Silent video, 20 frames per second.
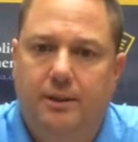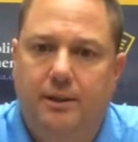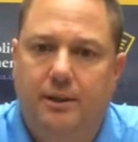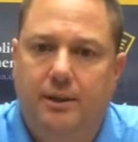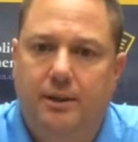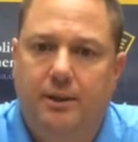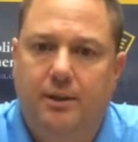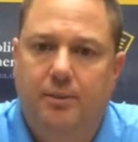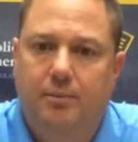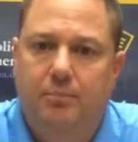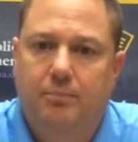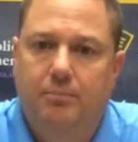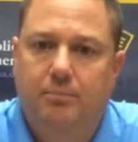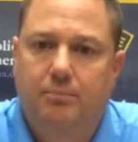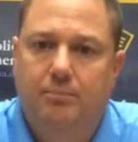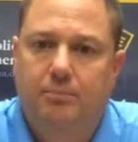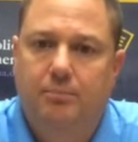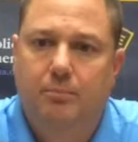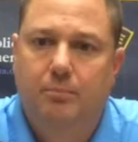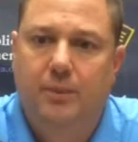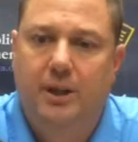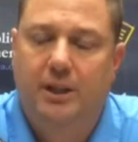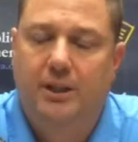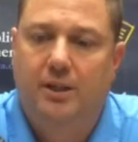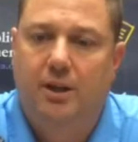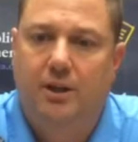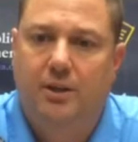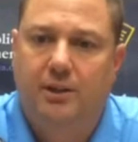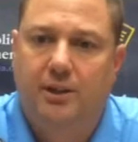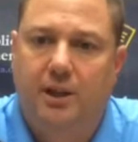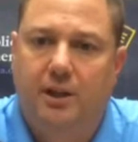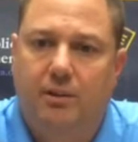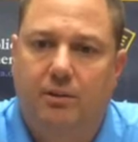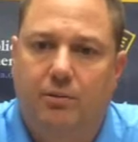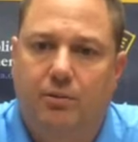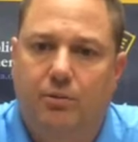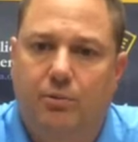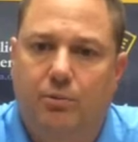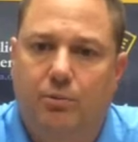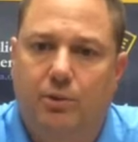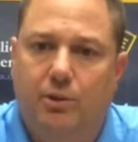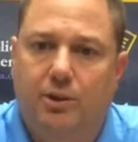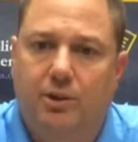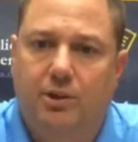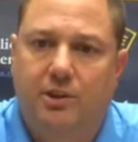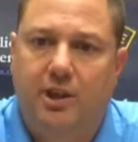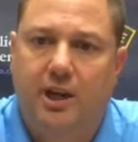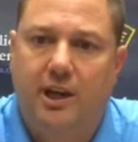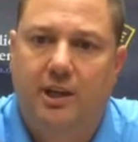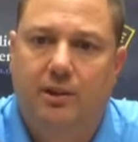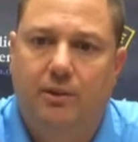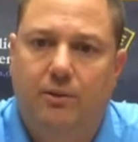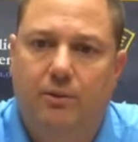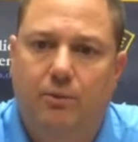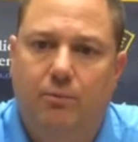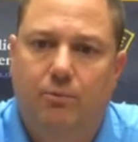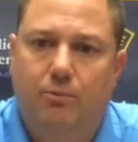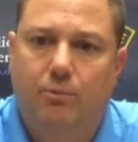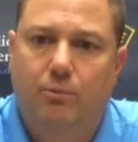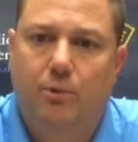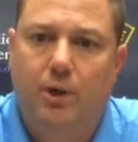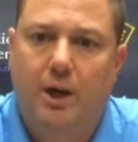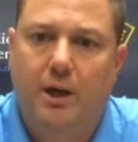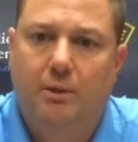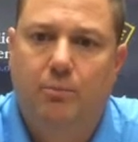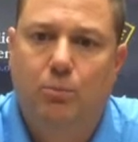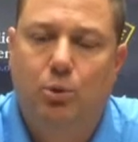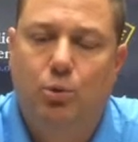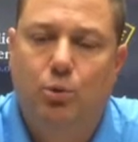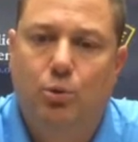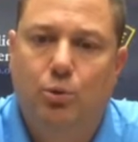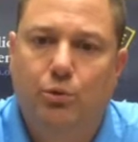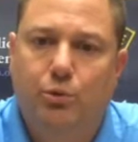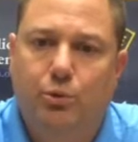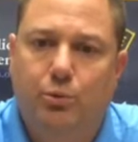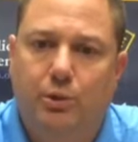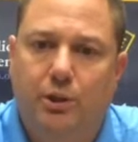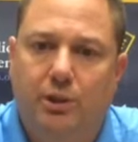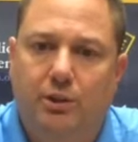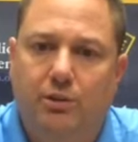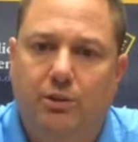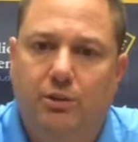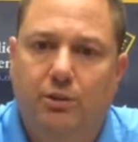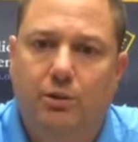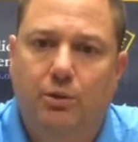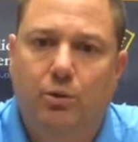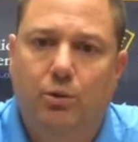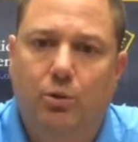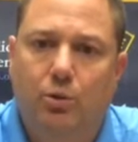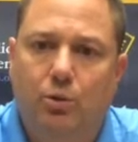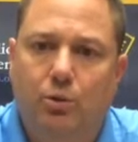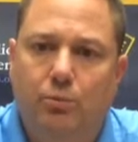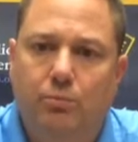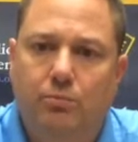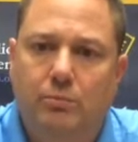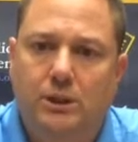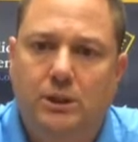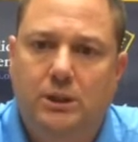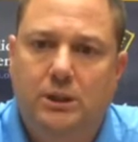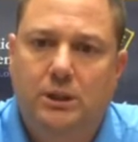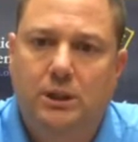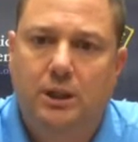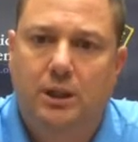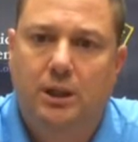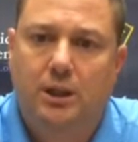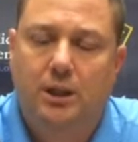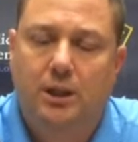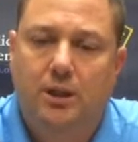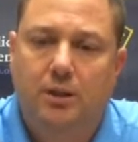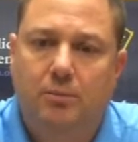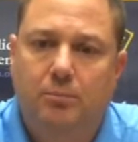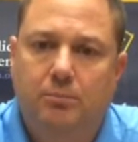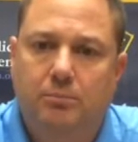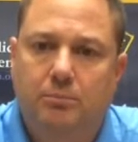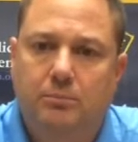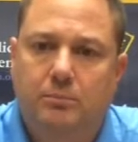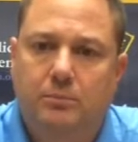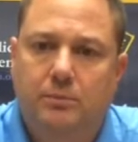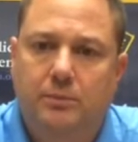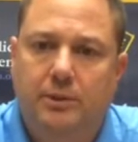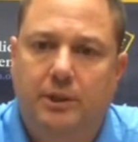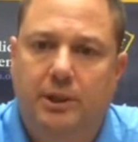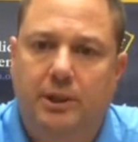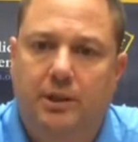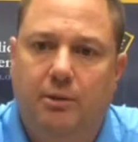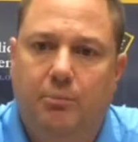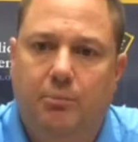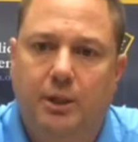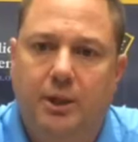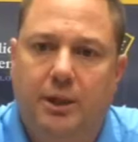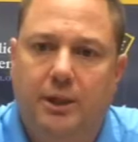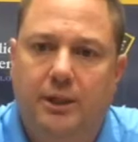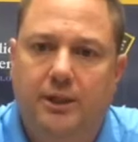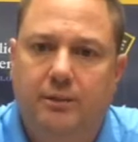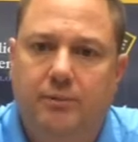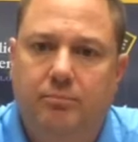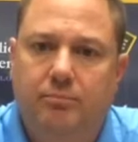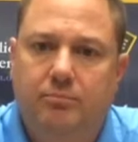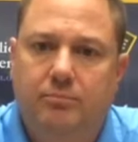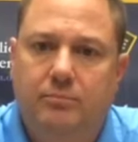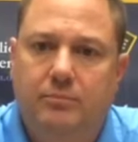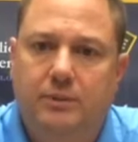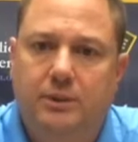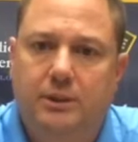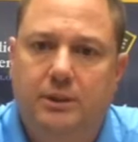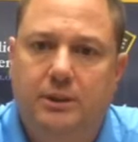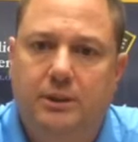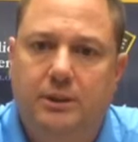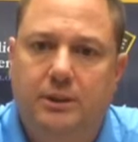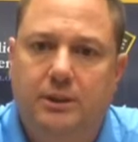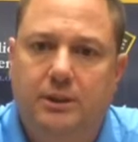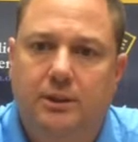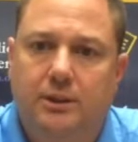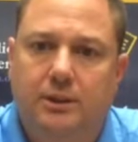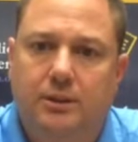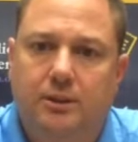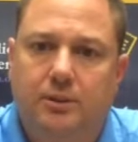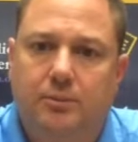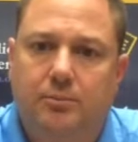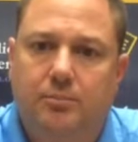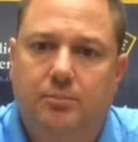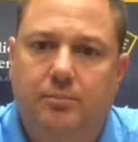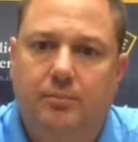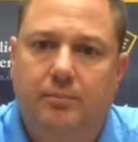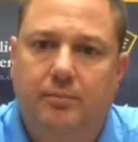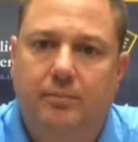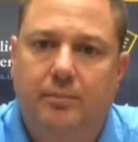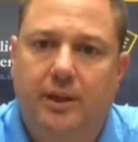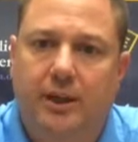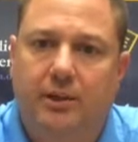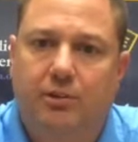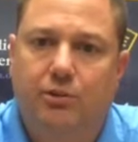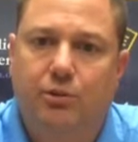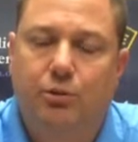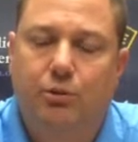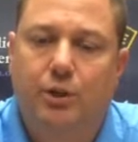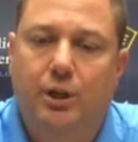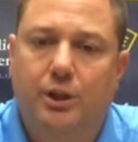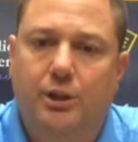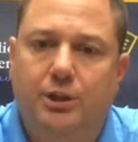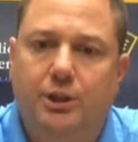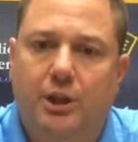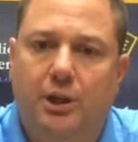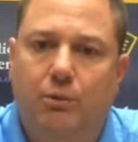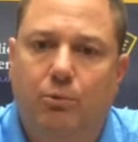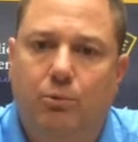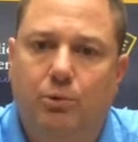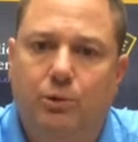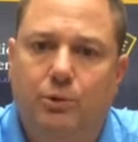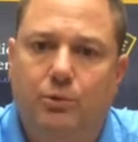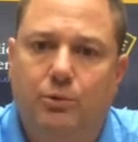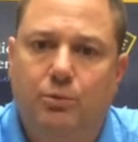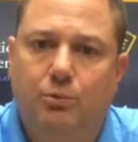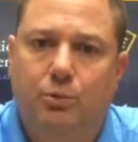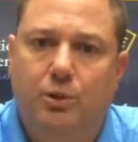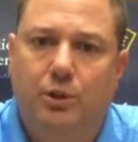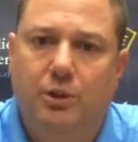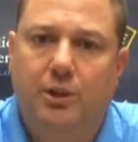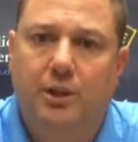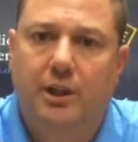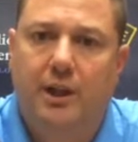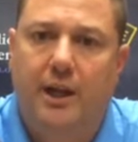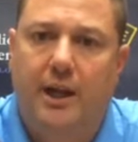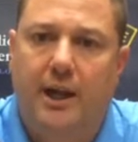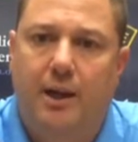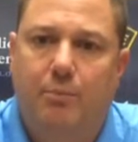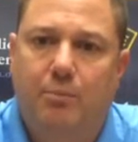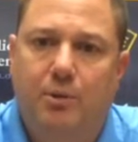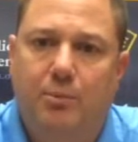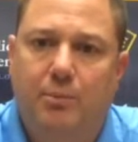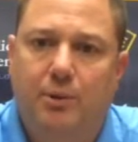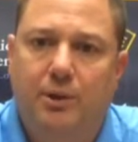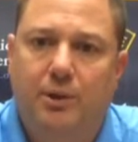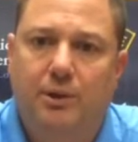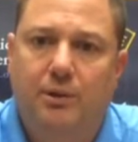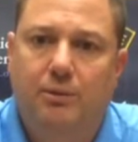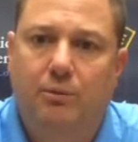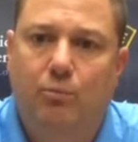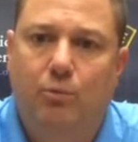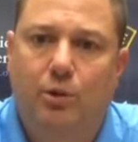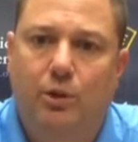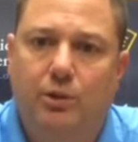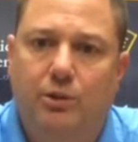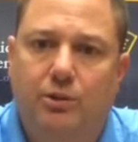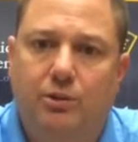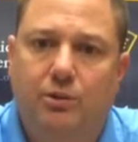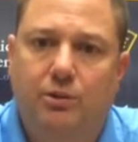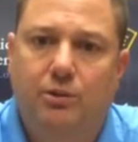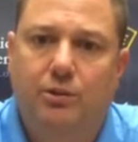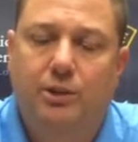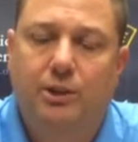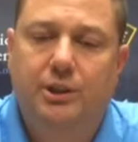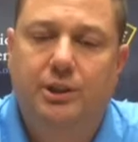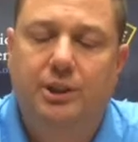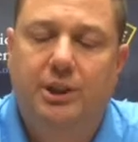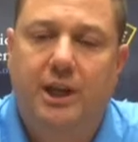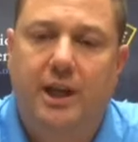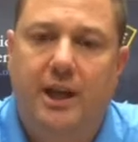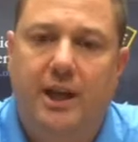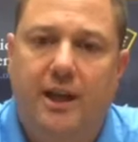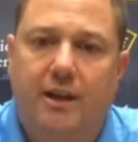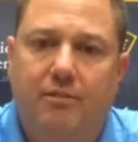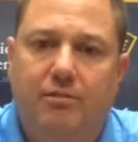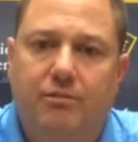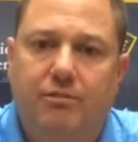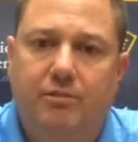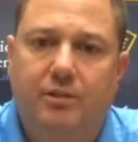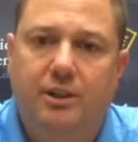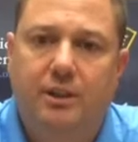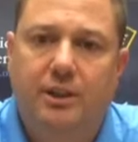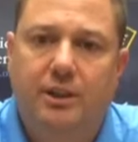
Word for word: um, made contact with a Tyler Reinbold, 22 year old. Um, he had been uh, had two gunshot wounds, one to the abdomen and one to his calf